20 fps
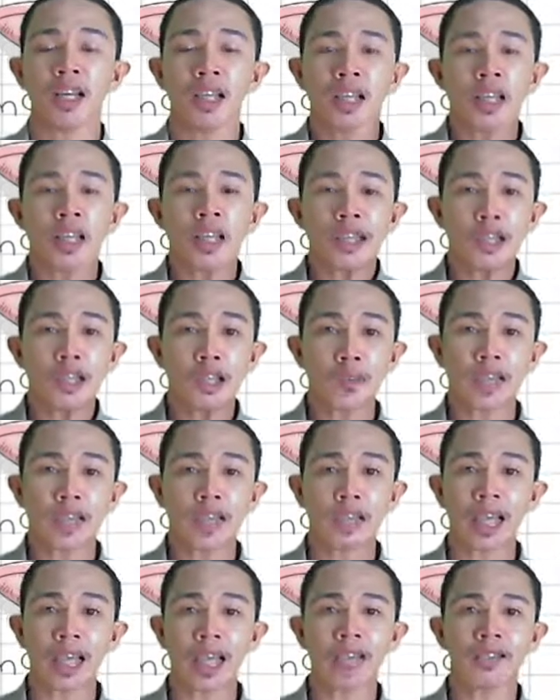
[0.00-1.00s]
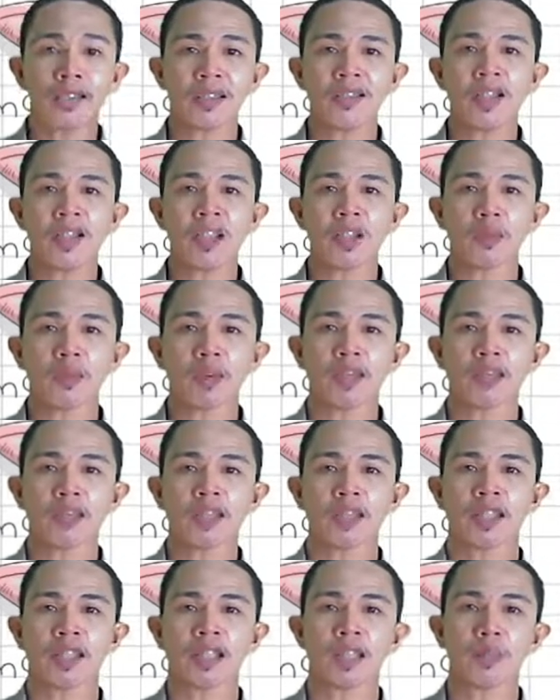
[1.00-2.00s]
towards answering
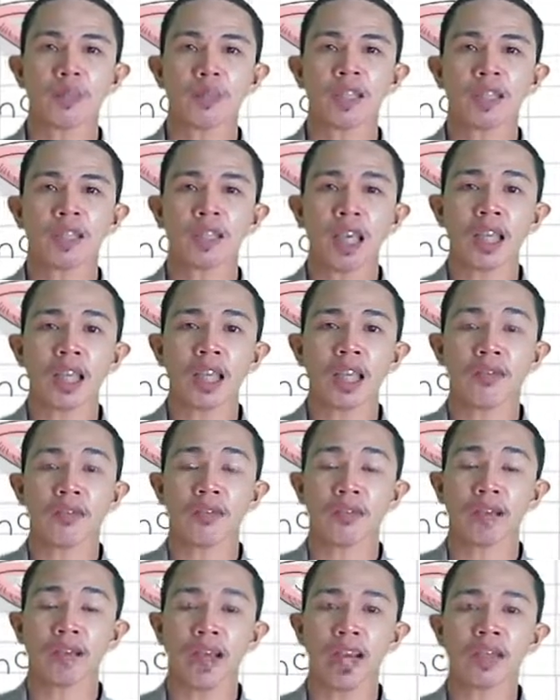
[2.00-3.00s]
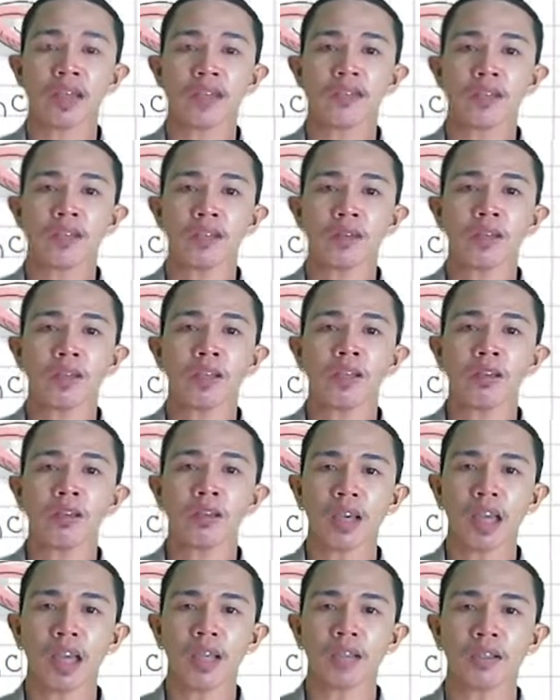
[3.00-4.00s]
questions pertaining to ranks or
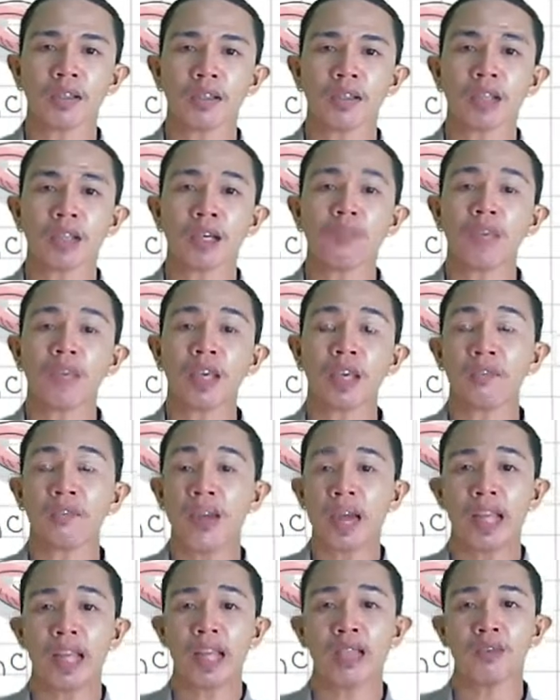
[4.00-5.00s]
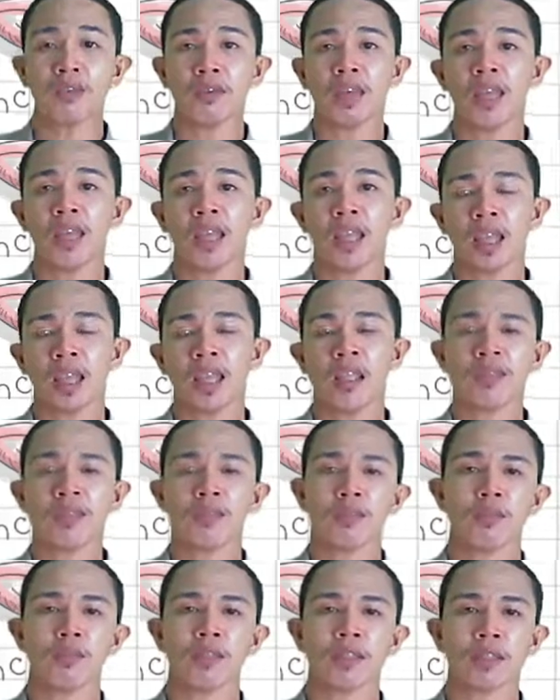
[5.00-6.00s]
location of a value in a
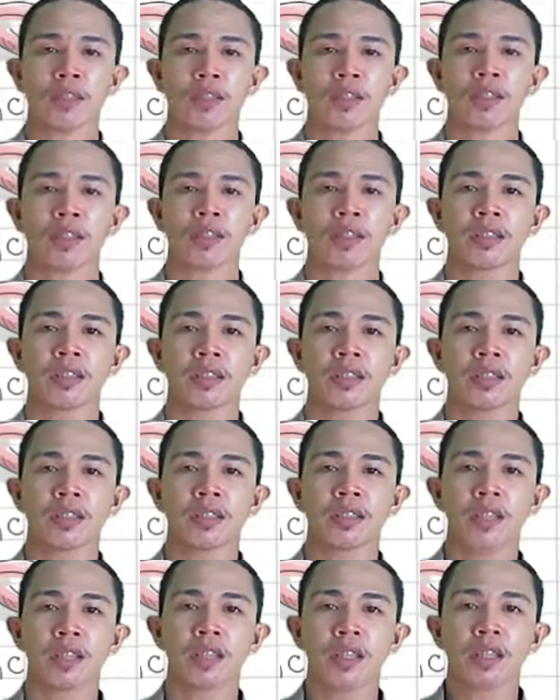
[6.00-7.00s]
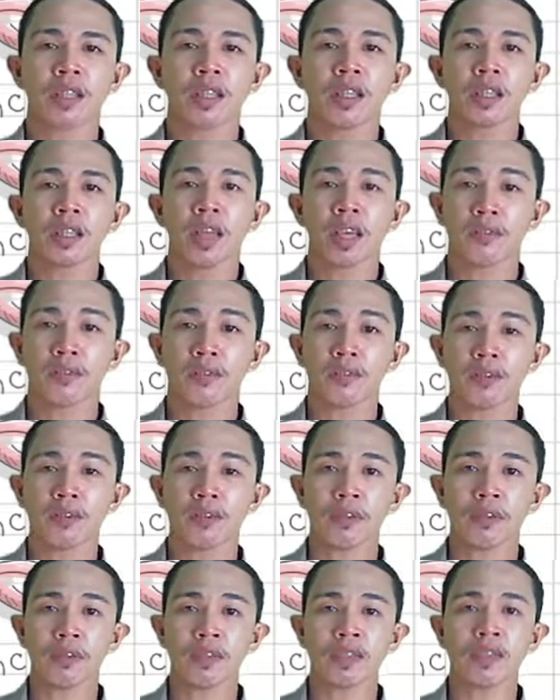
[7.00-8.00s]
distribution. And of
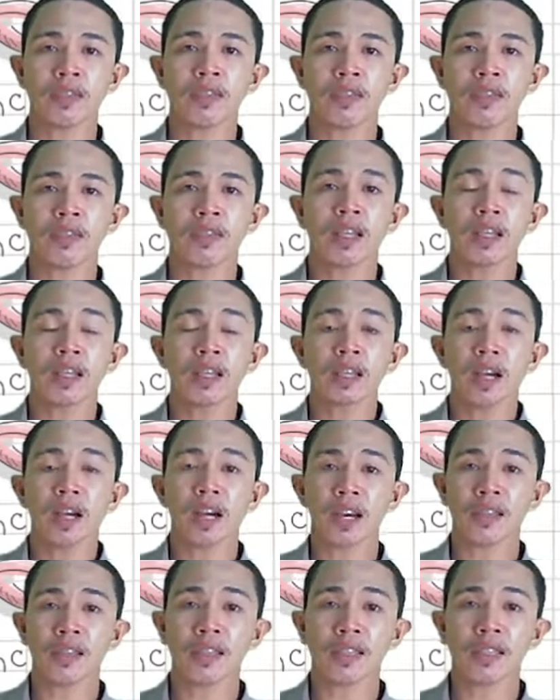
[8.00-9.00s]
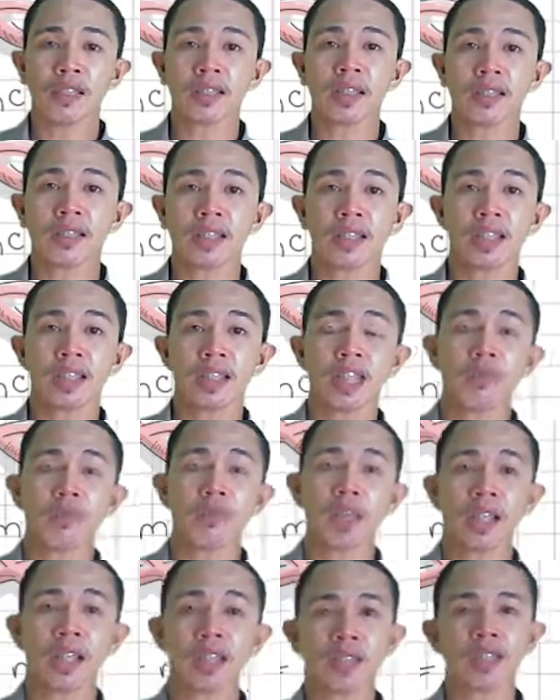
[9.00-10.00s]
course, other statistical
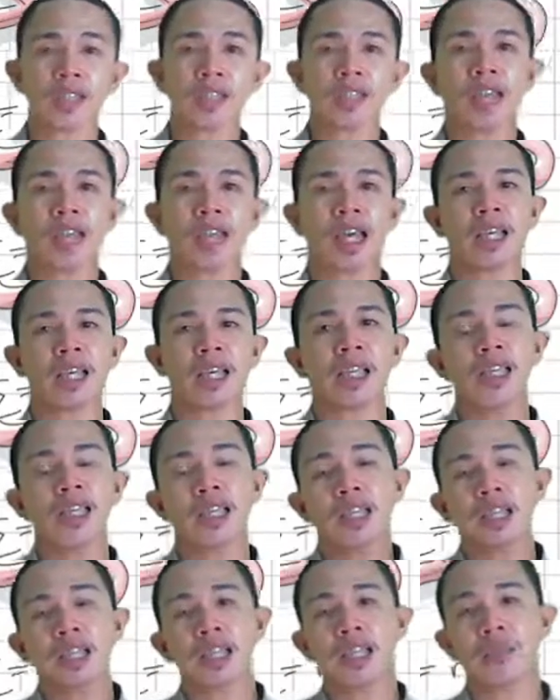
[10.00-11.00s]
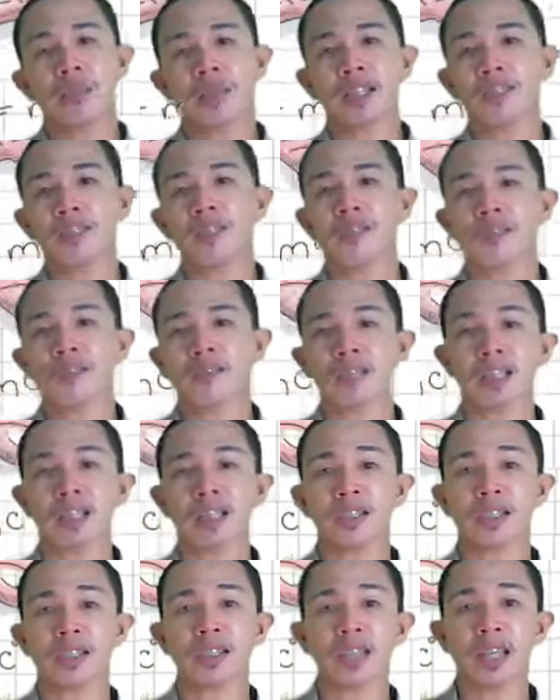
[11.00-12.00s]
measures like the measures of
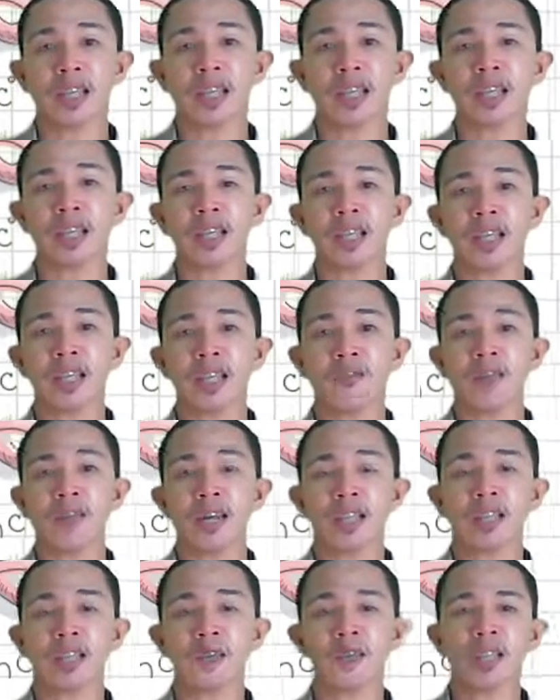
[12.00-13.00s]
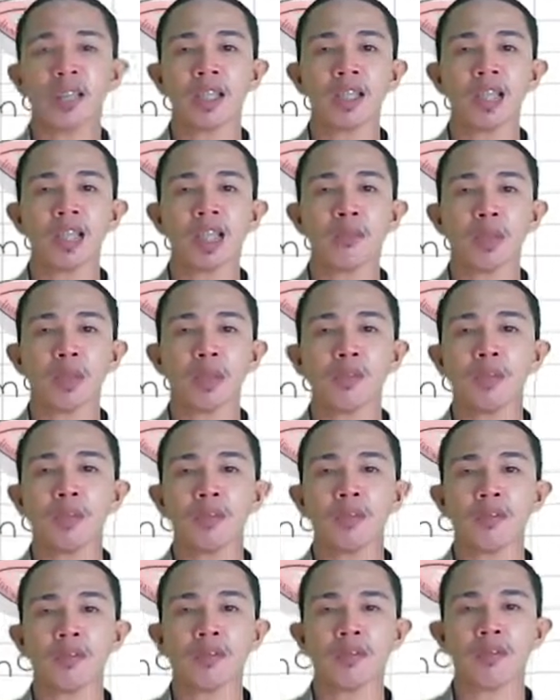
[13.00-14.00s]
central tendency and variability may be
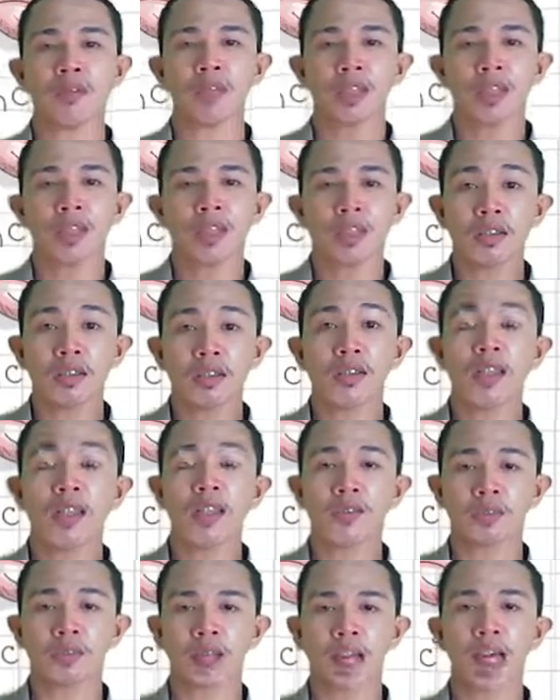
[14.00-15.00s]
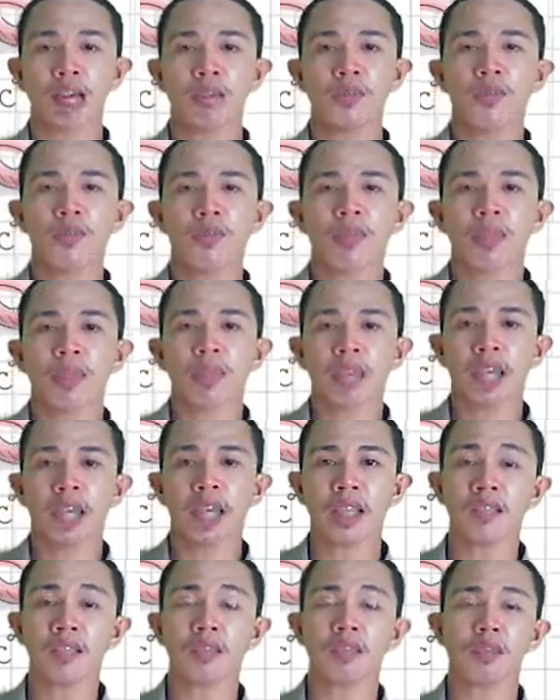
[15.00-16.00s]
used to describe a
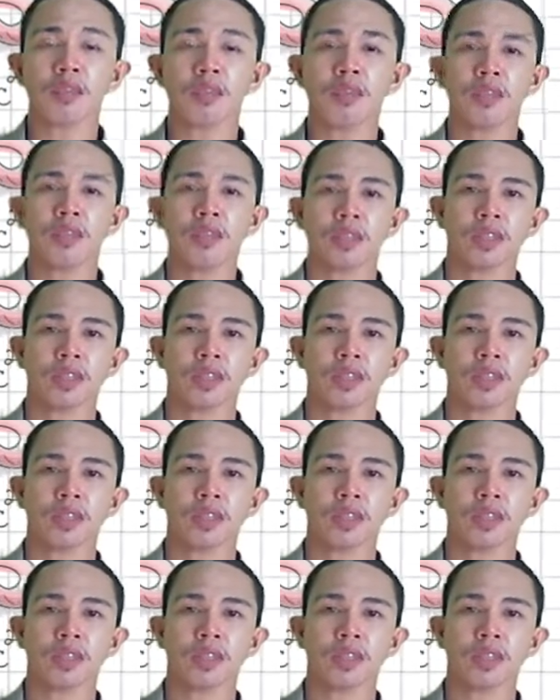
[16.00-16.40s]
distribution.